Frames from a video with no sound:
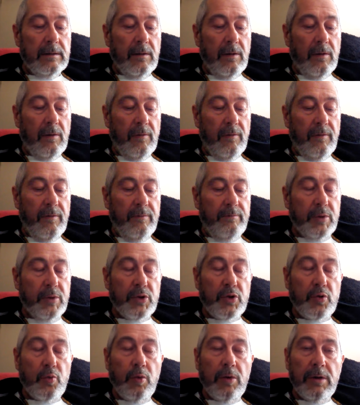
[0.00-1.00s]
of
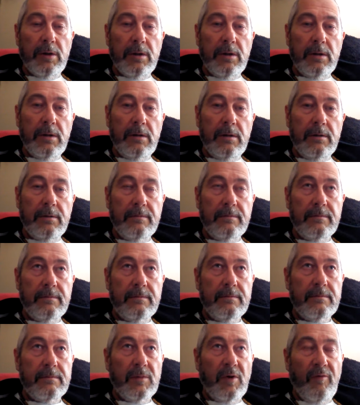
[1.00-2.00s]
buzzword,
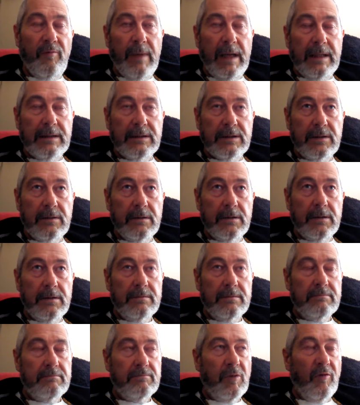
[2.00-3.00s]
of mantra,
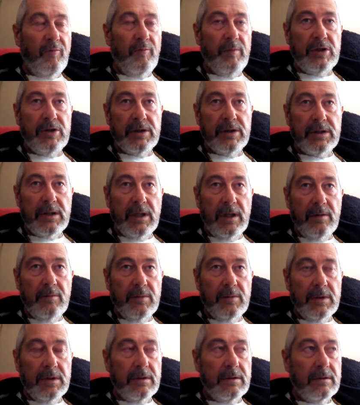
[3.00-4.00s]
of mission
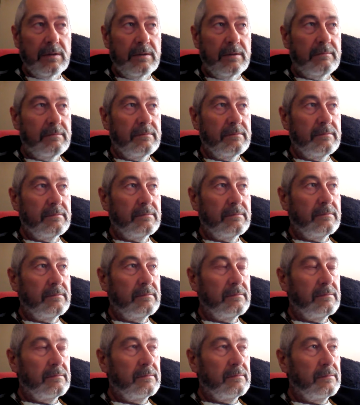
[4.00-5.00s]
statement,
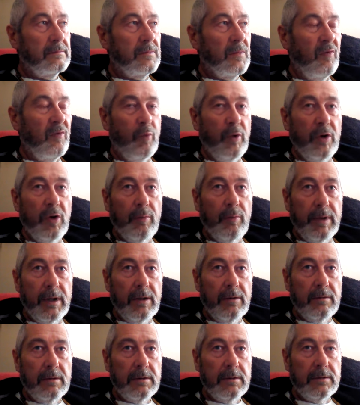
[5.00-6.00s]
of
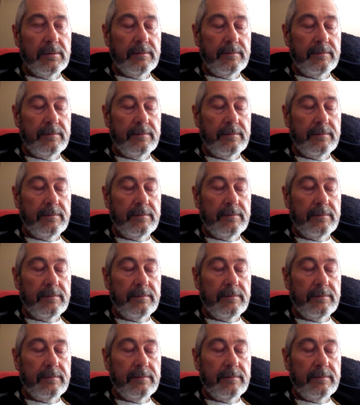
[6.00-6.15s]
willpower,